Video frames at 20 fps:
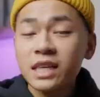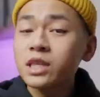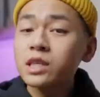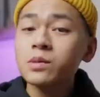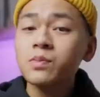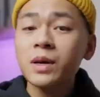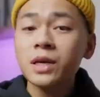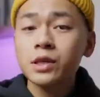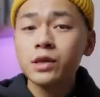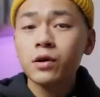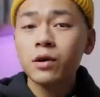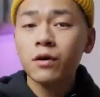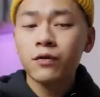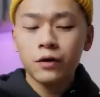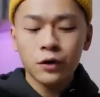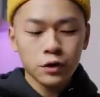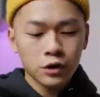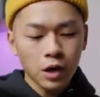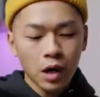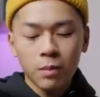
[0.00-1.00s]
And just make sure if
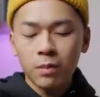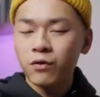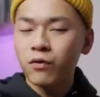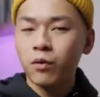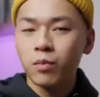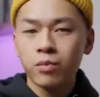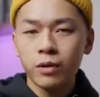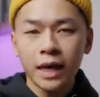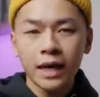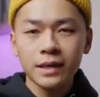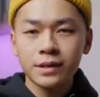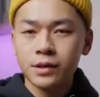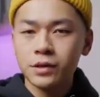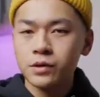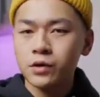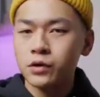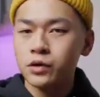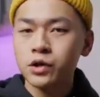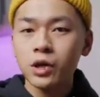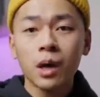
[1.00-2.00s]
you're shopping for Blazers
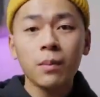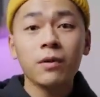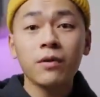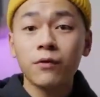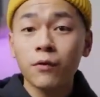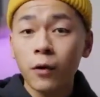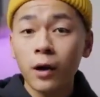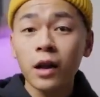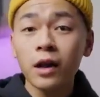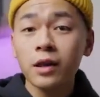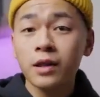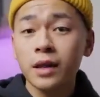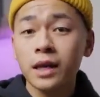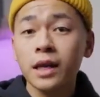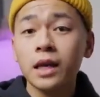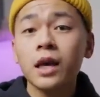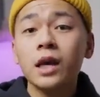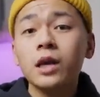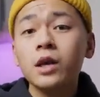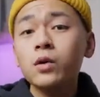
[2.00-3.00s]
or shopping for anything,
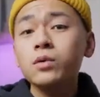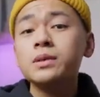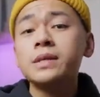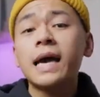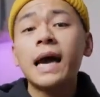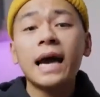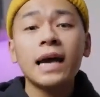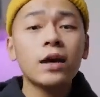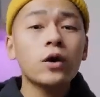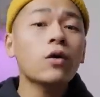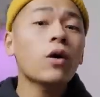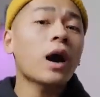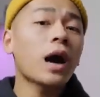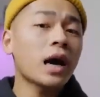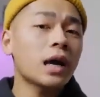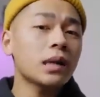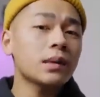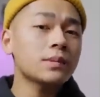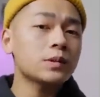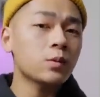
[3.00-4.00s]
you tag your
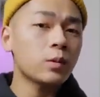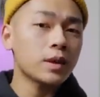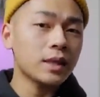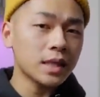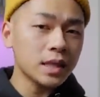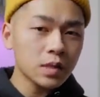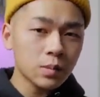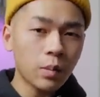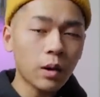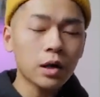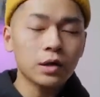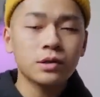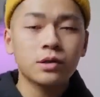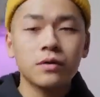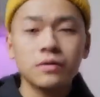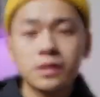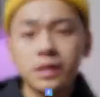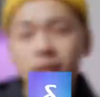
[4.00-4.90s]
items with the sponsor of